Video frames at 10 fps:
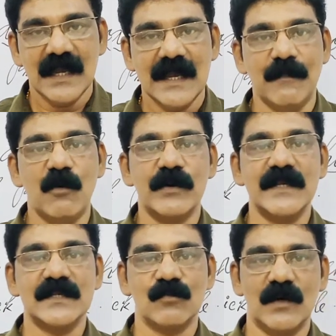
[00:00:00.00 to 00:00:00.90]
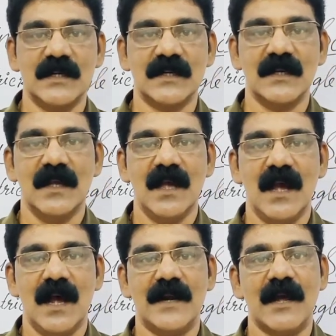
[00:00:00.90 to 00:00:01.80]
about his work.
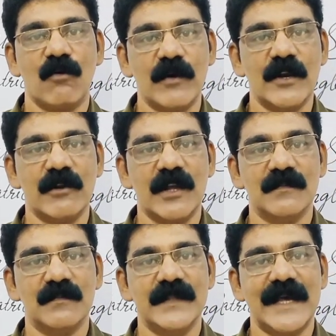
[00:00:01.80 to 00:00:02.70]
And according to him,